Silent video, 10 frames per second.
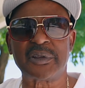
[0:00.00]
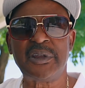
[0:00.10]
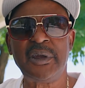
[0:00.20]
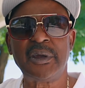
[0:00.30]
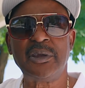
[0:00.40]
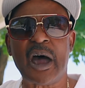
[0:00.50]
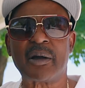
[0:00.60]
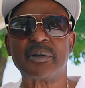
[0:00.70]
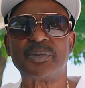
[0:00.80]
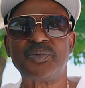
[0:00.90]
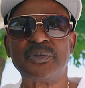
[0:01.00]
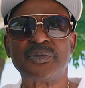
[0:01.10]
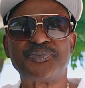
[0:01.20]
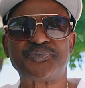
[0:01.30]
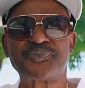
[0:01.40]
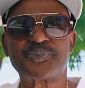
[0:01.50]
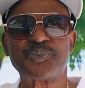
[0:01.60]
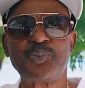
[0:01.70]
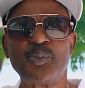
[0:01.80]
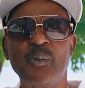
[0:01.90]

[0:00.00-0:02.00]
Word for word: And y'all, what happened, what happened Kenney?